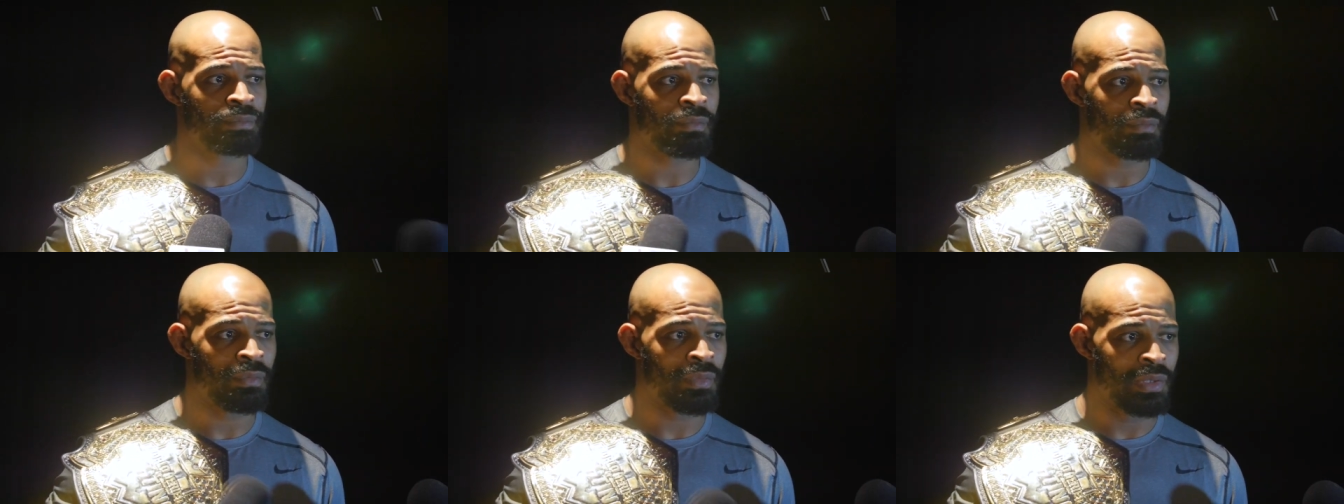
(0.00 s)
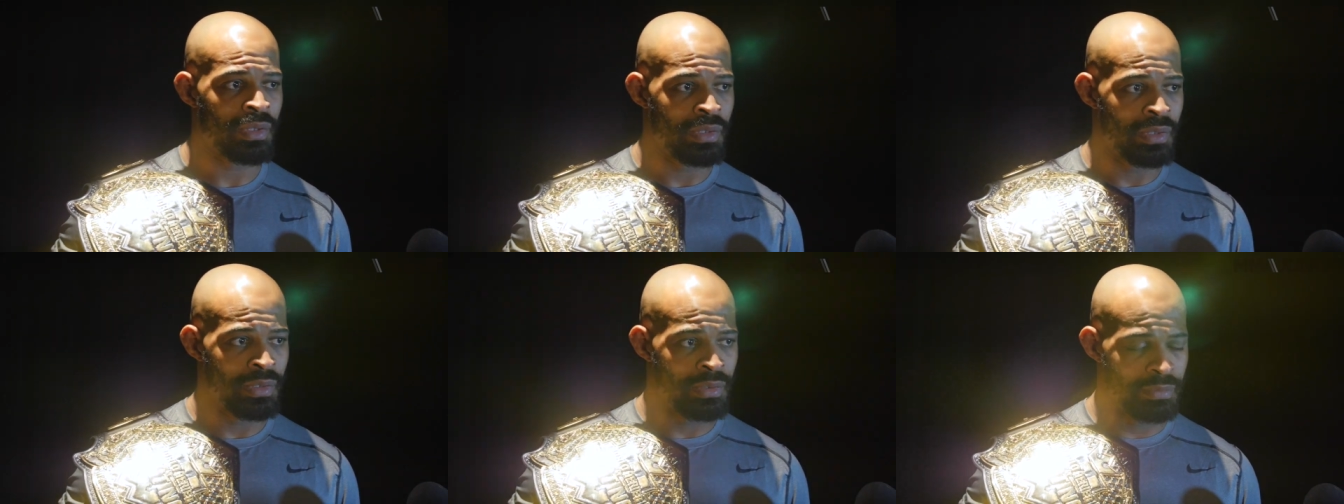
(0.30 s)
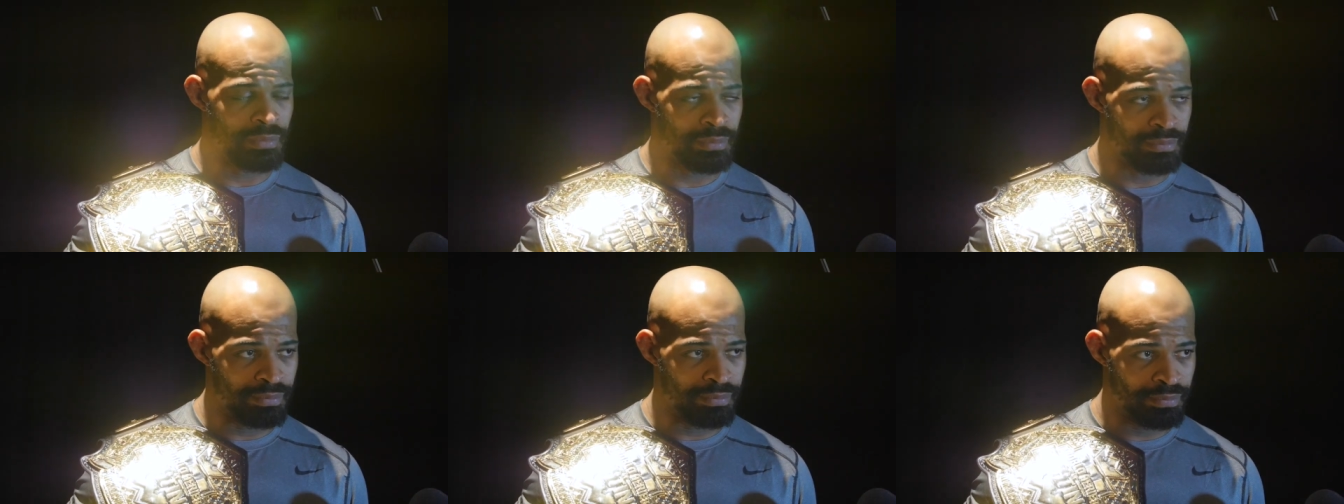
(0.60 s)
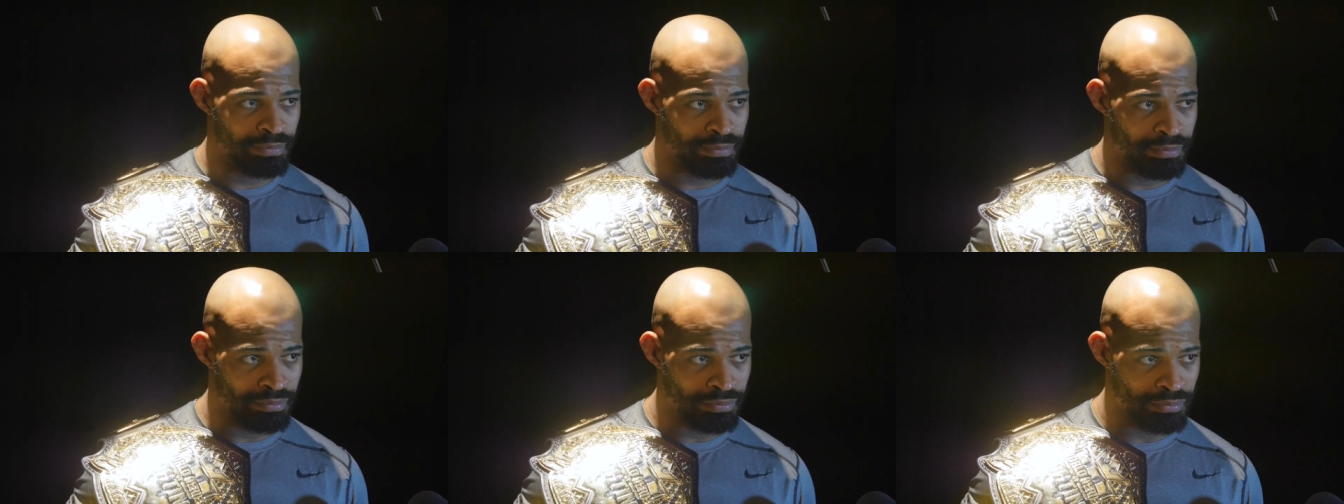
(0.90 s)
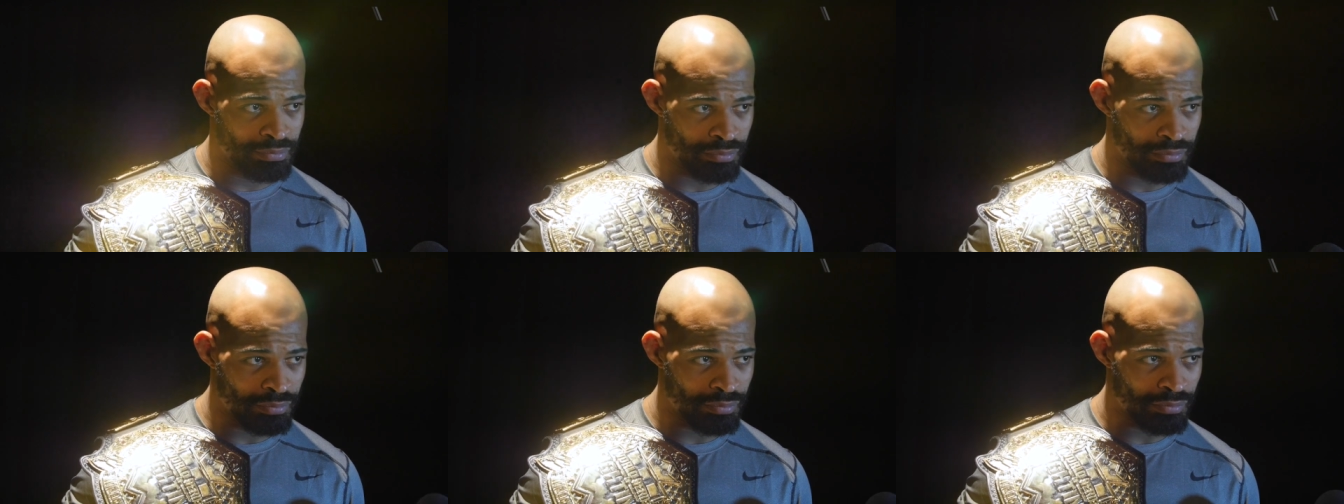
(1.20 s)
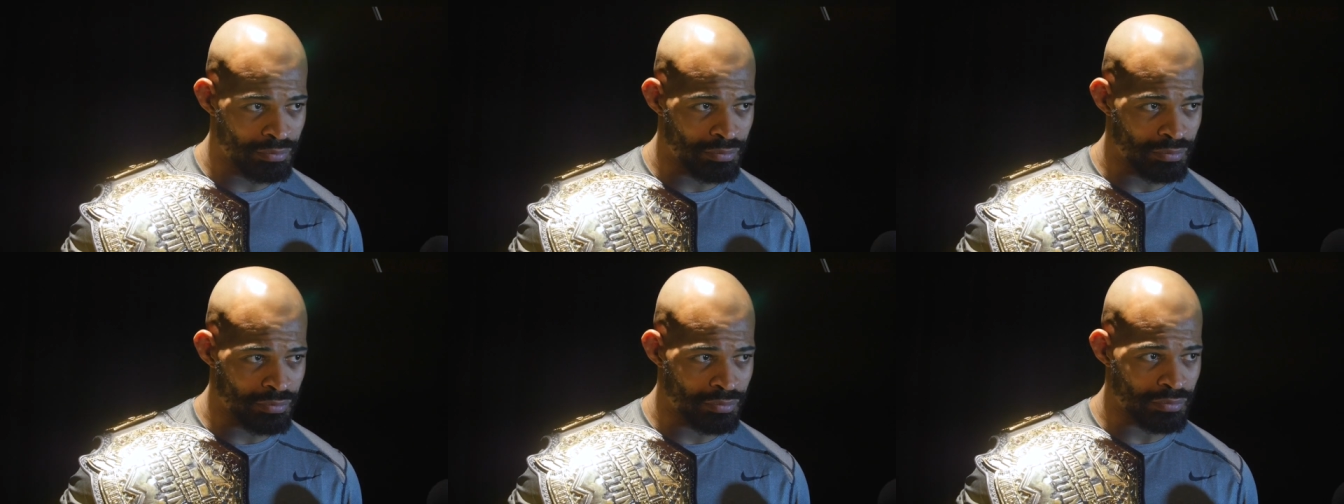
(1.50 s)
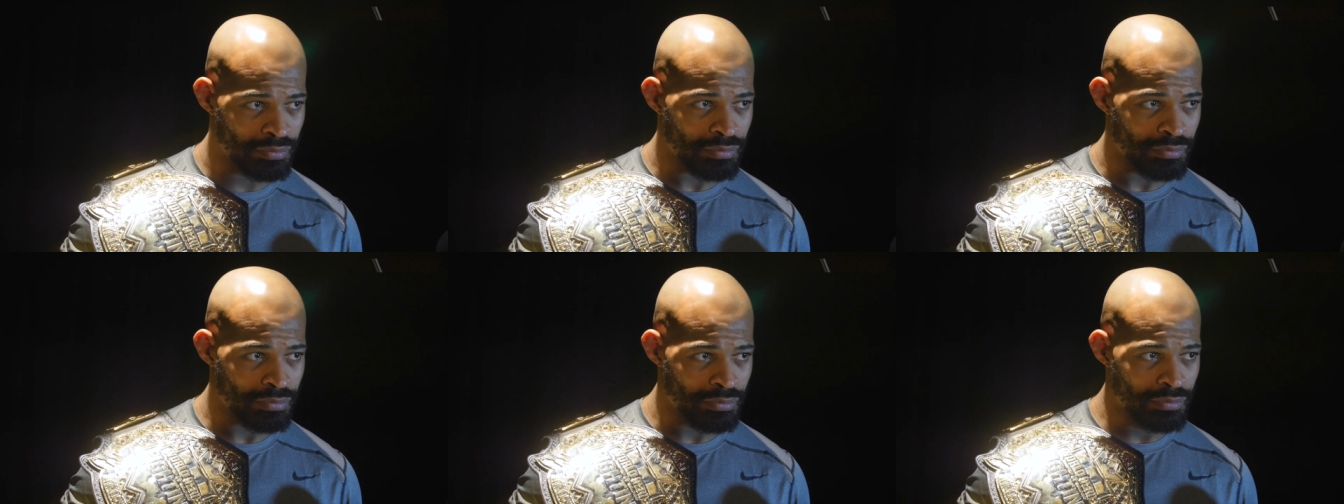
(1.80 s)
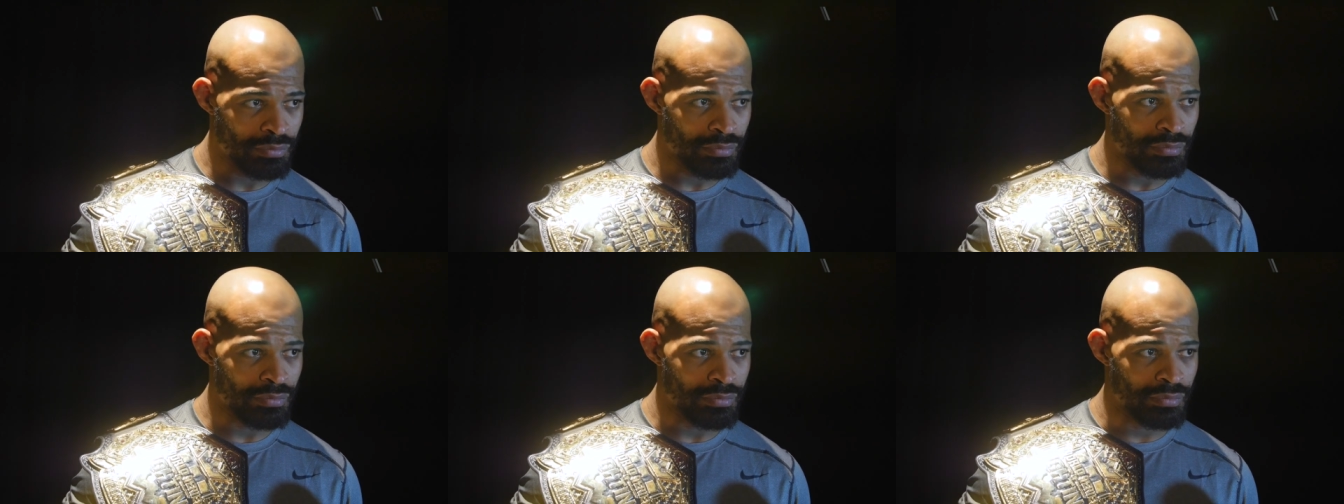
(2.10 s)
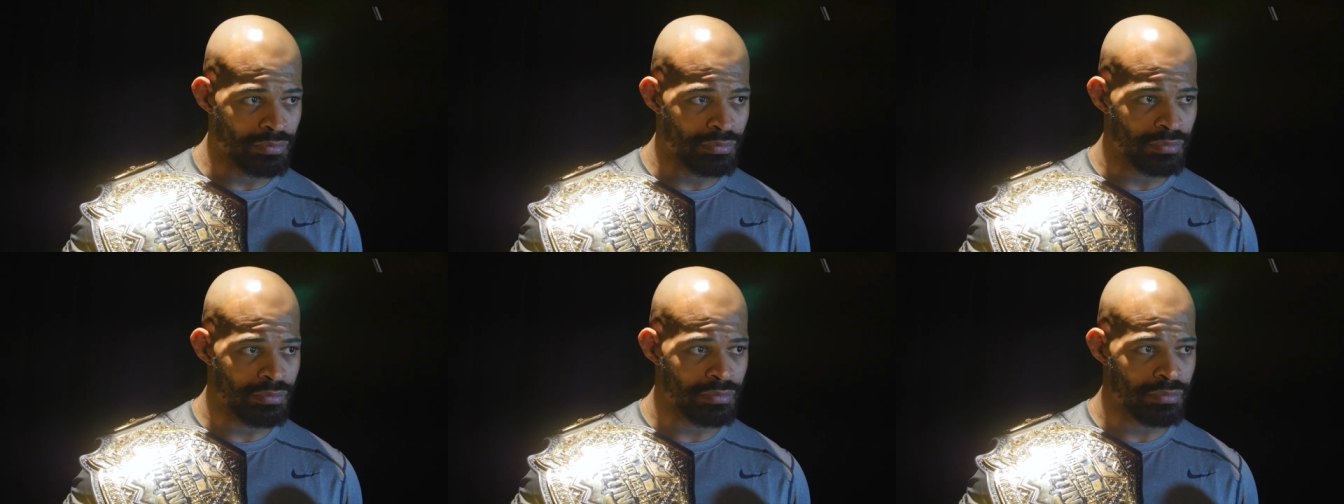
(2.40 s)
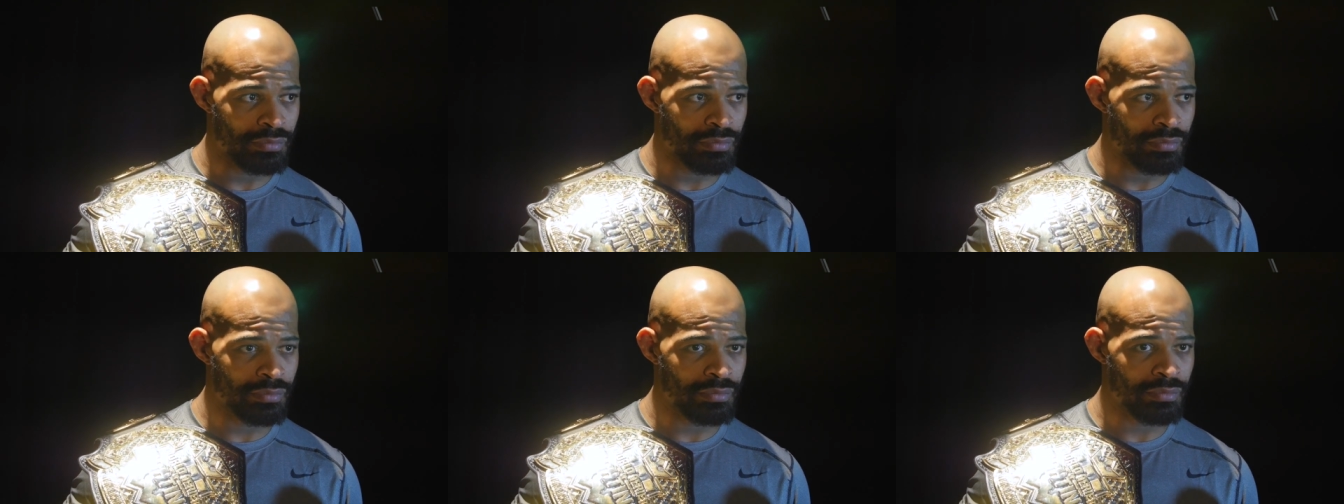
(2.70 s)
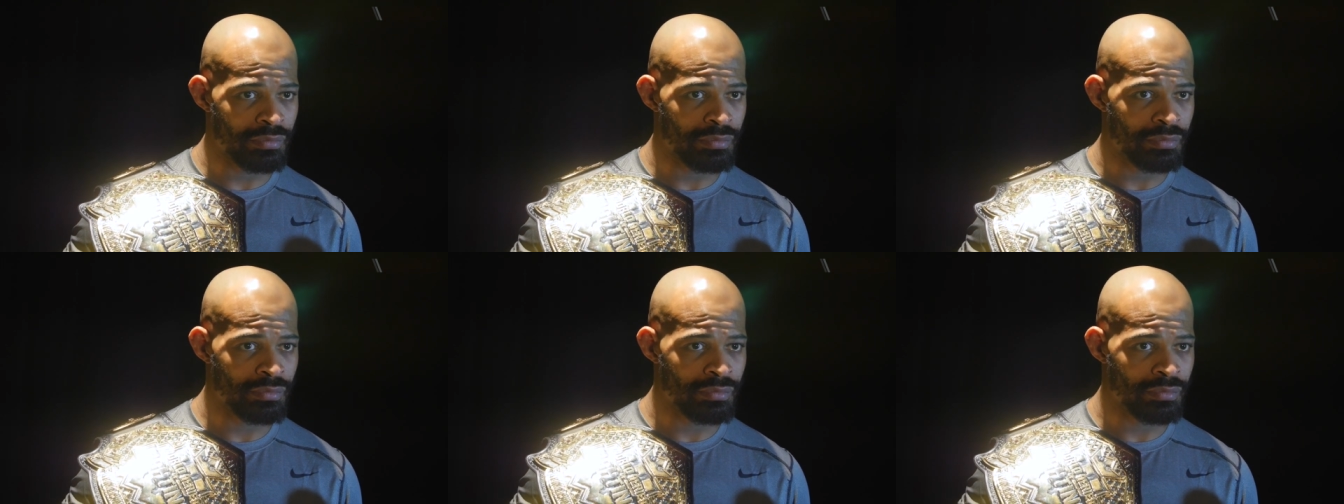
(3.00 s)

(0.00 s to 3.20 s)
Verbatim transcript: How many times do you think you could fight in 2016,